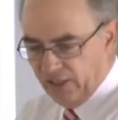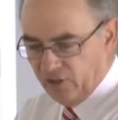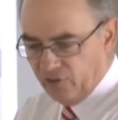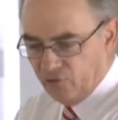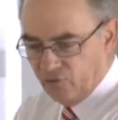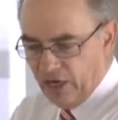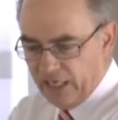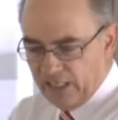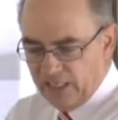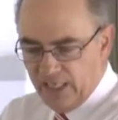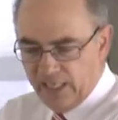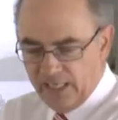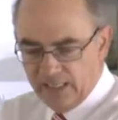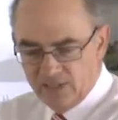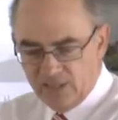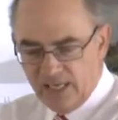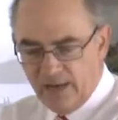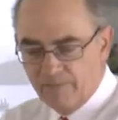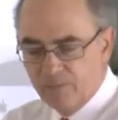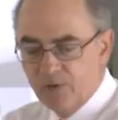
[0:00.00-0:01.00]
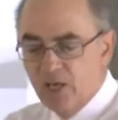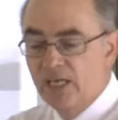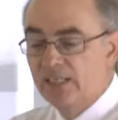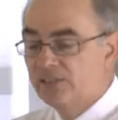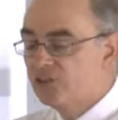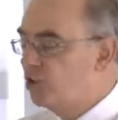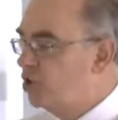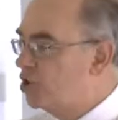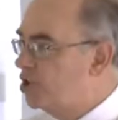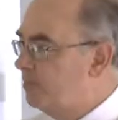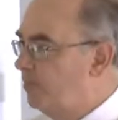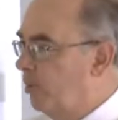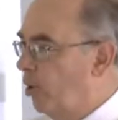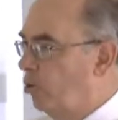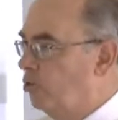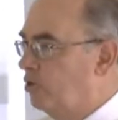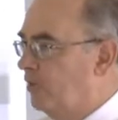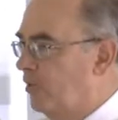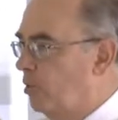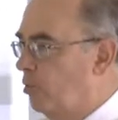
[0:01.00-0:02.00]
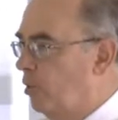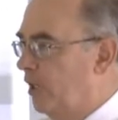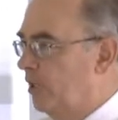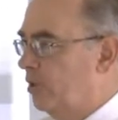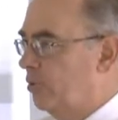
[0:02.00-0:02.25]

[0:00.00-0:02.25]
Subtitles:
threatening attempt to dispose of the one